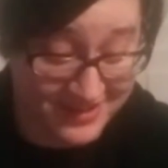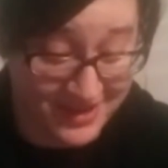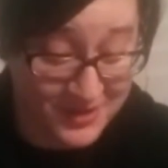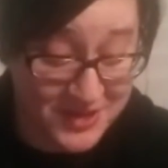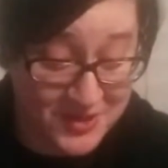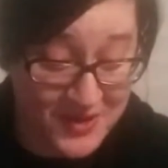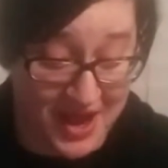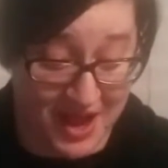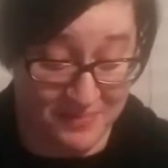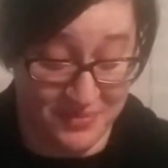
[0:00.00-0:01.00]
Holy
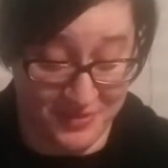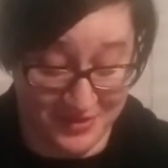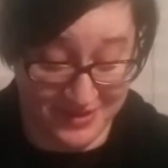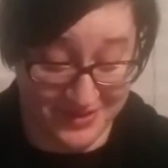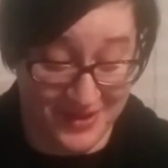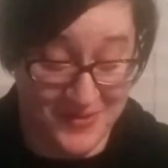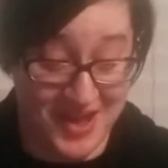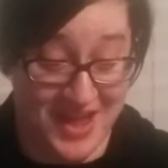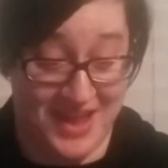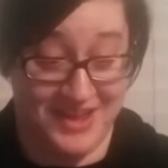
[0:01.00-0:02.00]
crap.
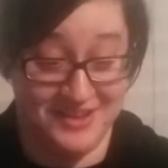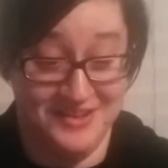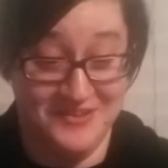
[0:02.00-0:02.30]
Okay.